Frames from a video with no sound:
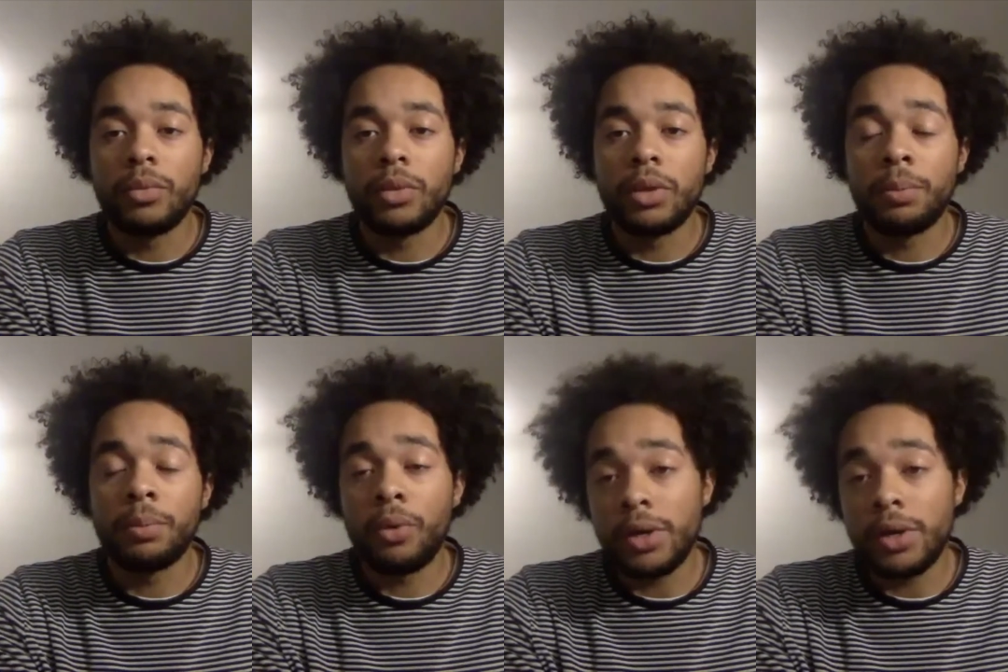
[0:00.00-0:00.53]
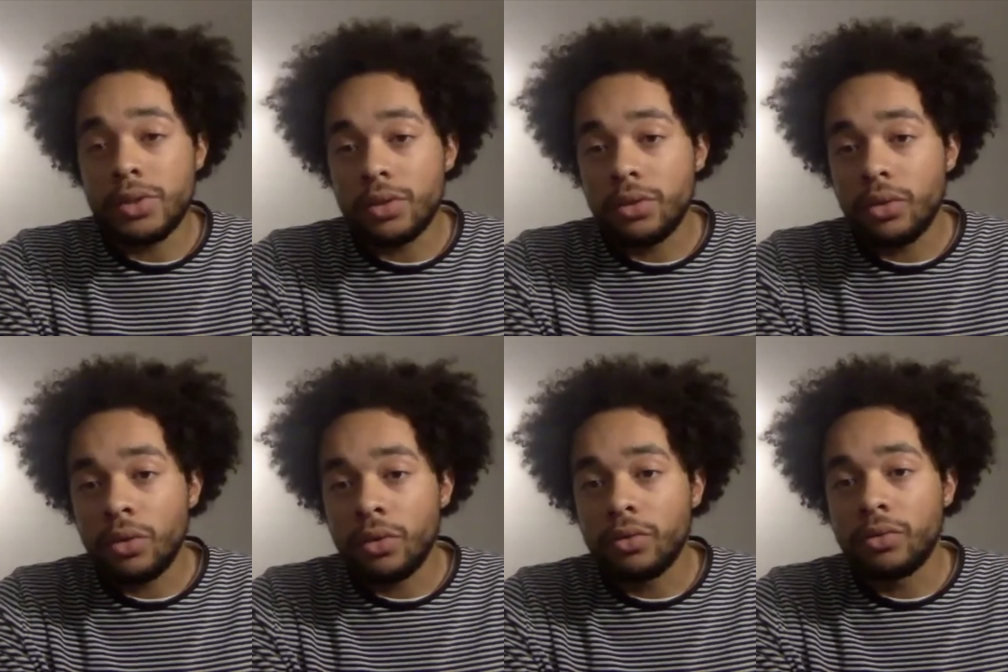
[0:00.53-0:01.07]
the present
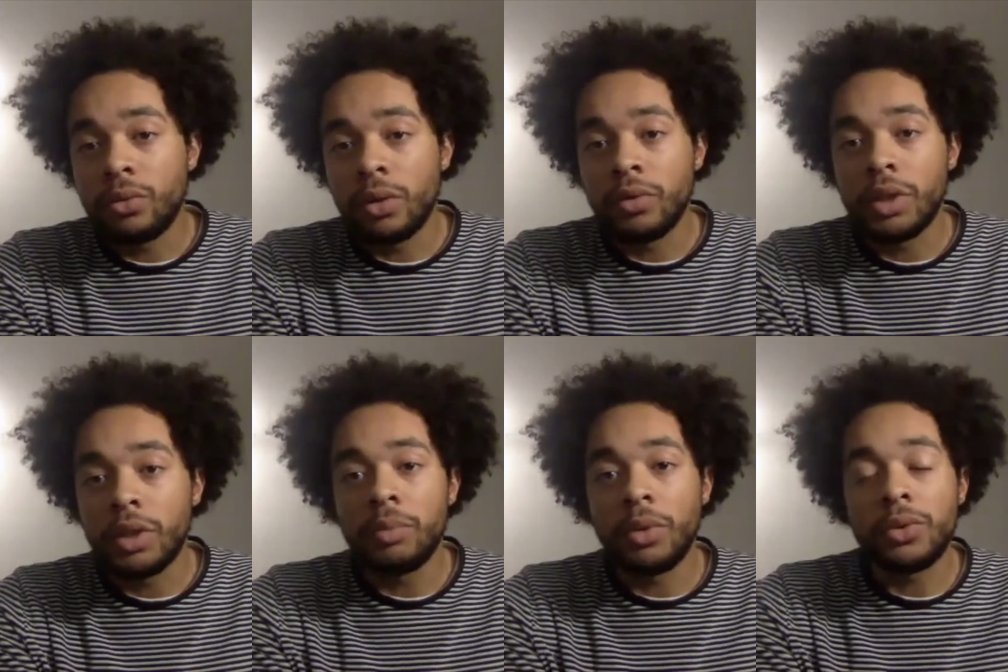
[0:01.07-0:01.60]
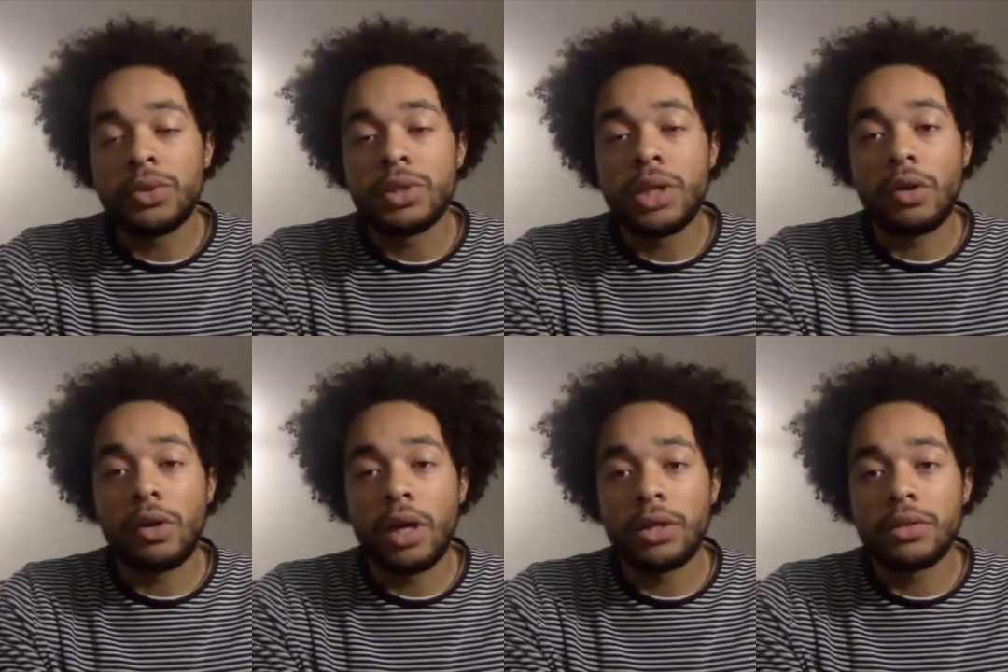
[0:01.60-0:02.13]
of one of the most
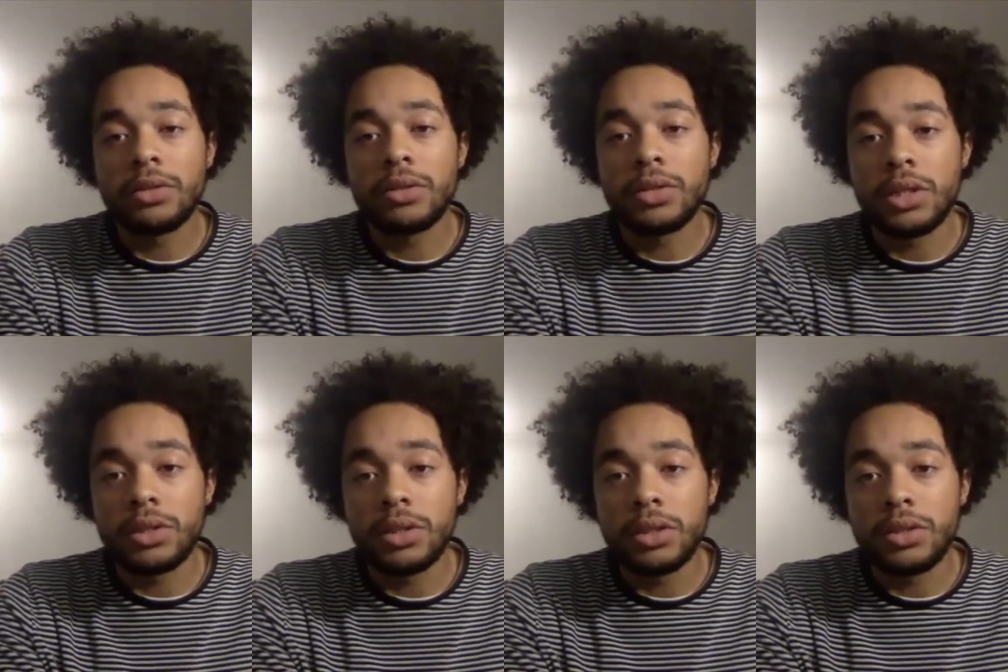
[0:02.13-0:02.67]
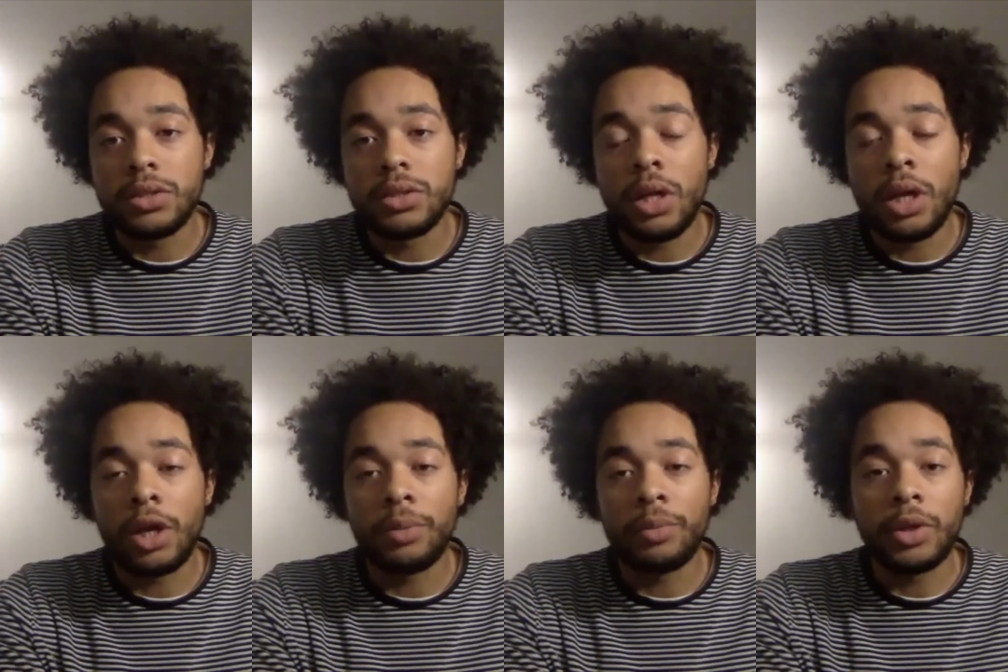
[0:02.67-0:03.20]
segregated cities
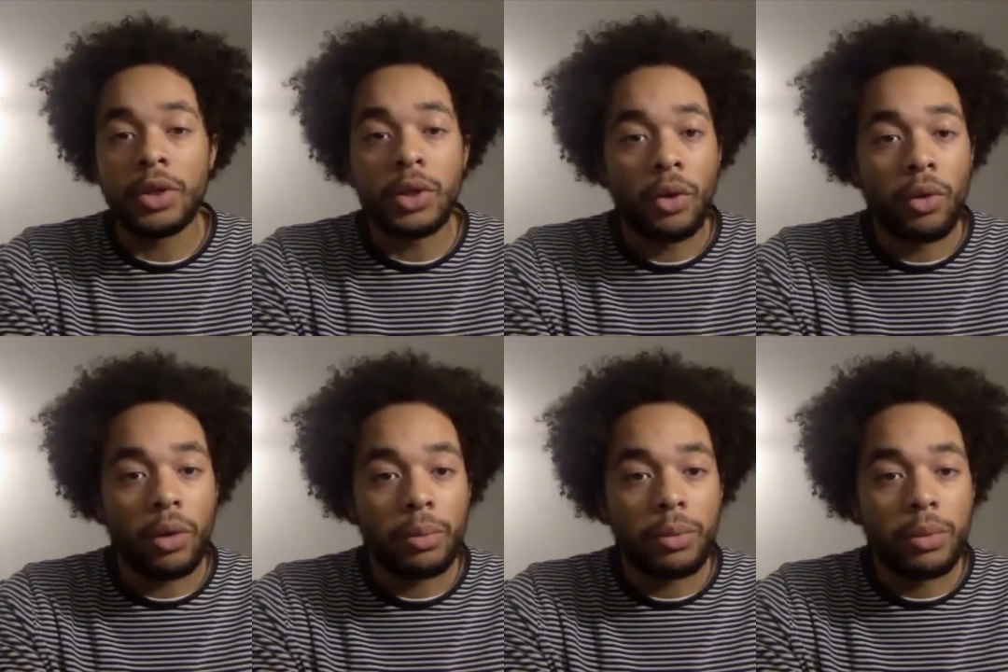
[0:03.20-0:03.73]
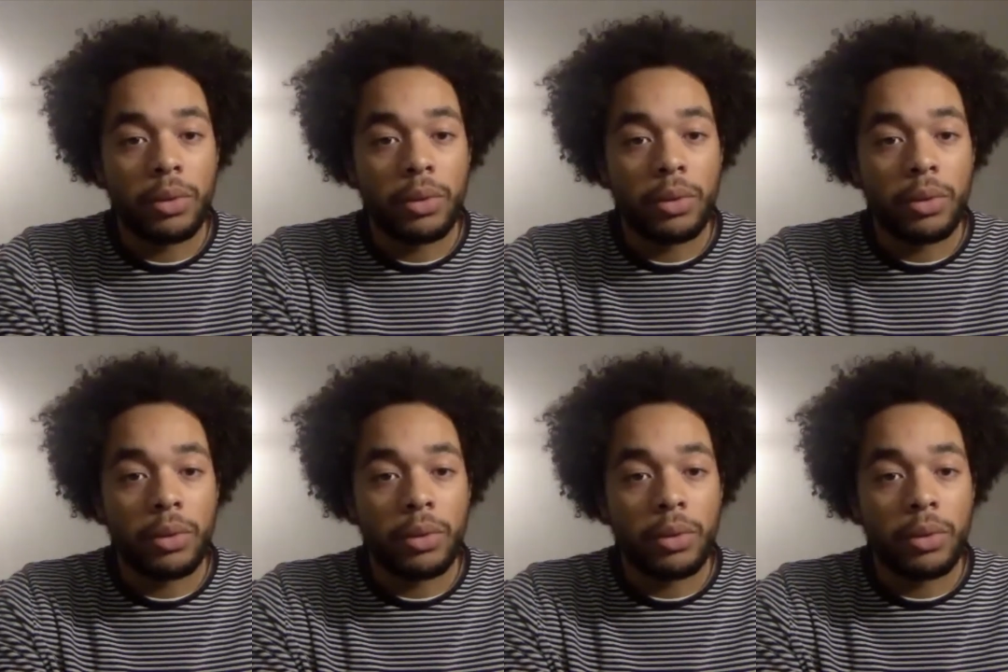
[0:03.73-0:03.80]
in Europe.